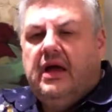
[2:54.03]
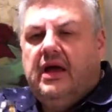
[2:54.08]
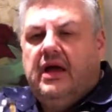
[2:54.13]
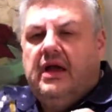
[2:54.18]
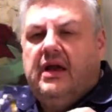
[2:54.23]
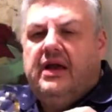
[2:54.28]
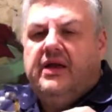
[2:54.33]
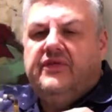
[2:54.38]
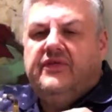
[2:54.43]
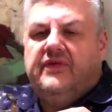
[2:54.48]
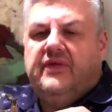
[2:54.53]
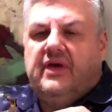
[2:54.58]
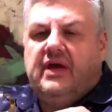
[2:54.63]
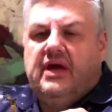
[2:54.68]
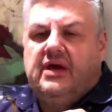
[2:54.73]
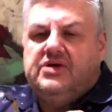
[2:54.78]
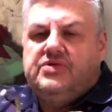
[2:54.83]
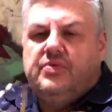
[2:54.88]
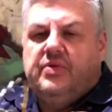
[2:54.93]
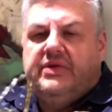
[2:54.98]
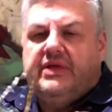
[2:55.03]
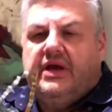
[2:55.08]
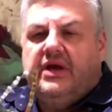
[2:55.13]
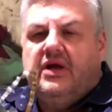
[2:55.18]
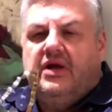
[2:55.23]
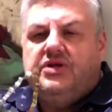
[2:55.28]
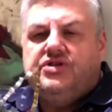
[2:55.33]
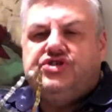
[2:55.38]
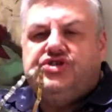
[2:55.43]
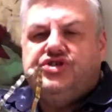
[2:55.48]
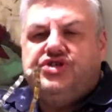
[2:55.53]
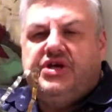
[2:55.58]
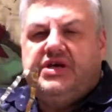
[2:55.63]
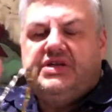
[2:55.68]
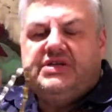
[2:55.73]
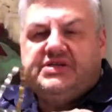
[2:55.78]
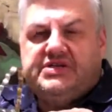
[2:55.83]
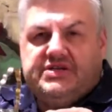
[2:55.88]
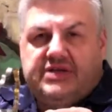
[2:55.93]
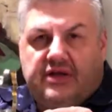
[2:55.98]
It is what they call
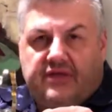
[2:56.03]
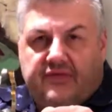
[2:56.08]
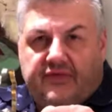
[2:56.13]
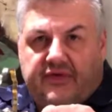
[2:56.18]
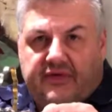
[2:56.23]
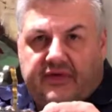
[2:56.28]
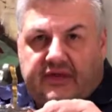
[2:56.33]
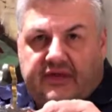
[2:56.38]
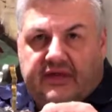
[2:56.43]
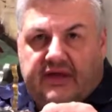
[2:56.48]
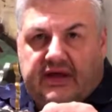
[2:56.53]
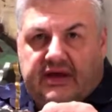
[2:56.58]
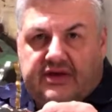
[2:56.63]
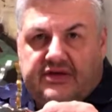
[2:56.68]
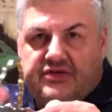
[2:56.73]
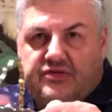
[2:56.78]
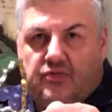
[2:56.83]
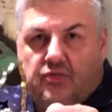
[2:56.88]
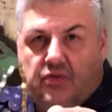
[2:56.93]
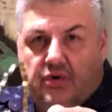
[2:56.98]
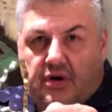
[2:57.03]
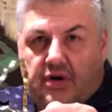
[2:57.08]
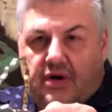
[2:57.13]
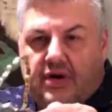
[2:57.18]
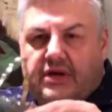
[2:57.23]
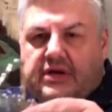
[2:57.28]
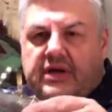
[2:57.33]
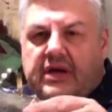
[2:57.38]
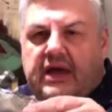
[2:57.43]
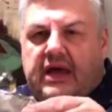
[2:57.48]
sheet silver that then is worked,